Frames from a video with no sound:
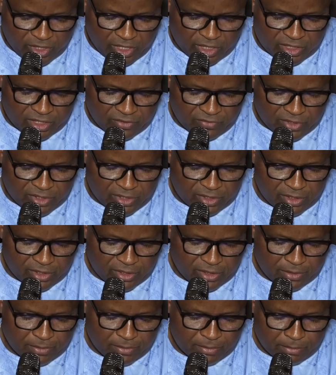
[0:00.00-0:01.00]
activities,
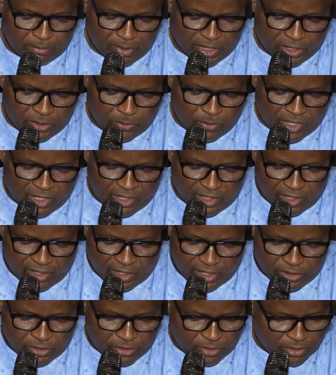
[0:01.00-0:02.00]
particularly
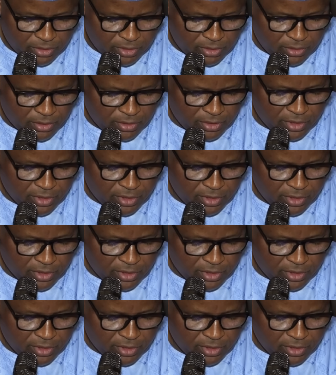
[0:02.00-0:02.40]
elections.